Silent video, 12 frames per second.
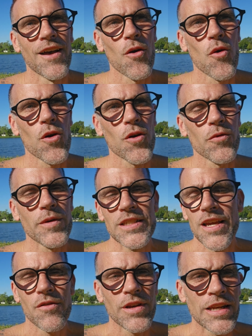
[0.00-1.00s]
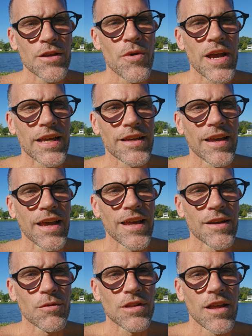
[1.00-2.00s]
or reach out in any way,
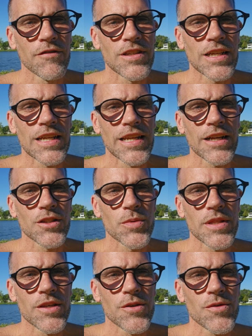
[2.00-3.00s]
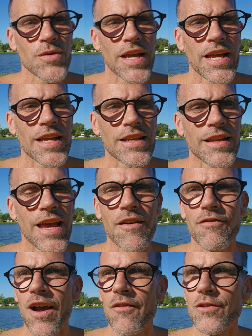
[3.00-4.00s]
and would love to connect with you and
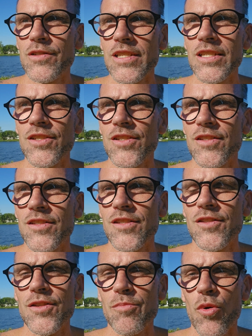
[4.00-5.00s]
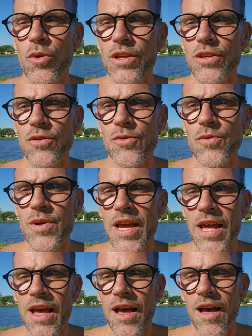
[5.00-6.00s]
have conversations and support you
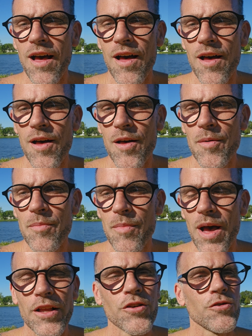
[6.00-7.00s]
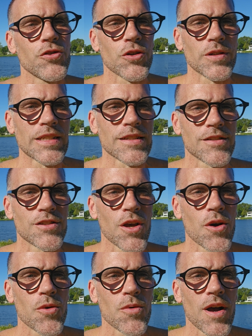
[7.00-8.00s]
on your journey.
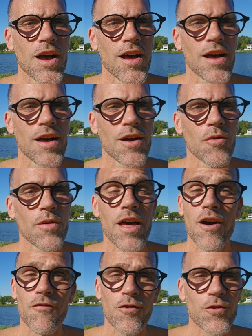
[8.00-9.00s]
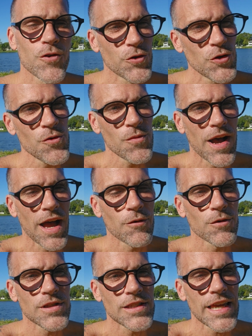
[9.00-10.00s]
So without further ado, I
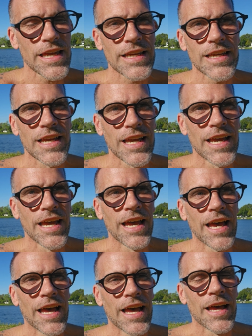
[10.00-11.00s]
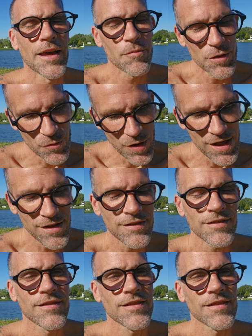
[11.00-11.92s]
will say be well,